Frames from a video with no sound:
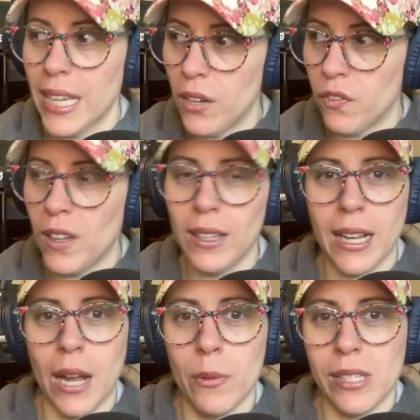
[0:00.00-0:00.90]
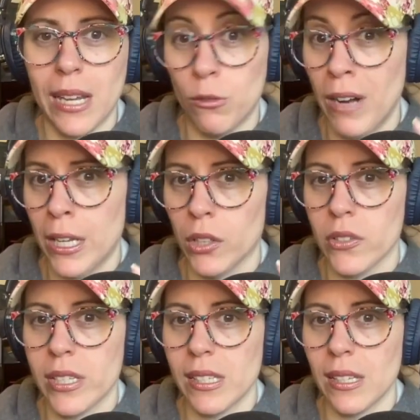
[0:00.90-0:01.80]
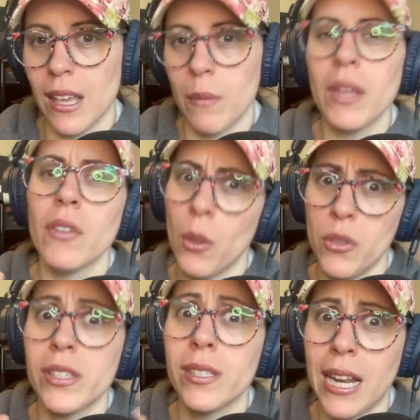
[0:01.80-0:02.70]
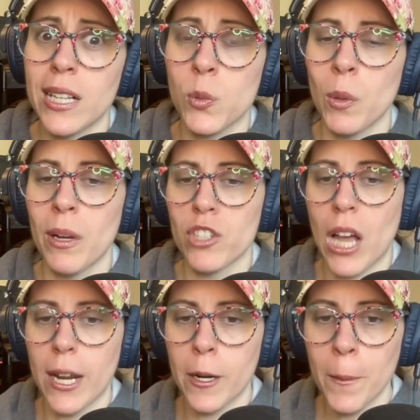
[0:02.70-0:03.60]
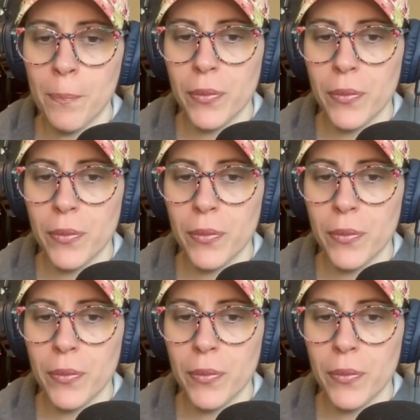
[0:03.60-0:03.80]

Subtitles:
and it felt like I was at a regular season game, even though the stakes were much higher.